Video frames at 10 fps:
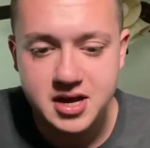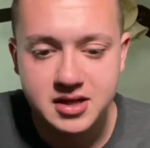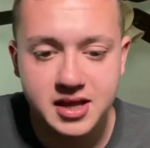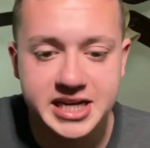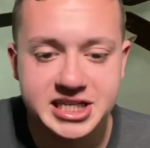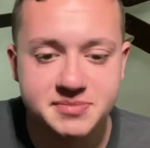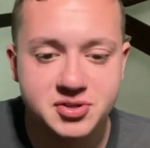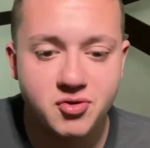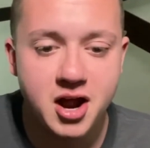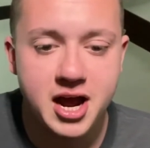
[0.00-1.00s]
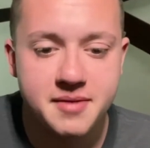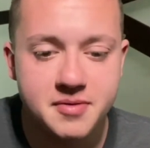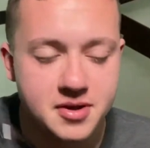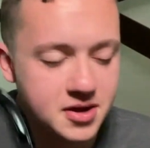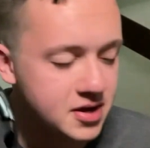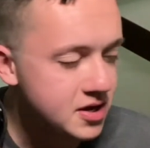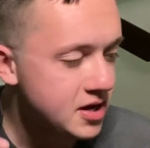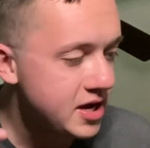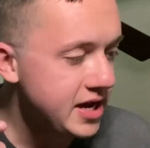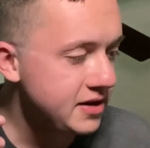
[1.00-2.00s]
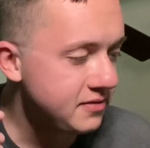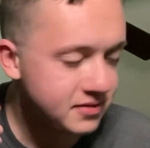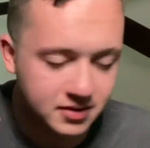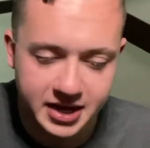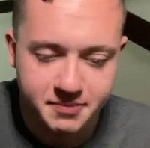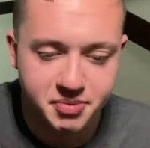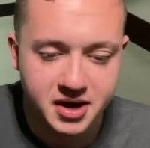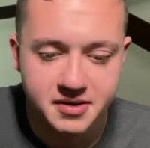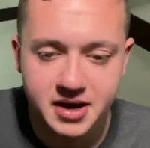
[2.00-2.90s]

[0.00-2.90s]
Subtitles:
Like, subscribe, hit the like button,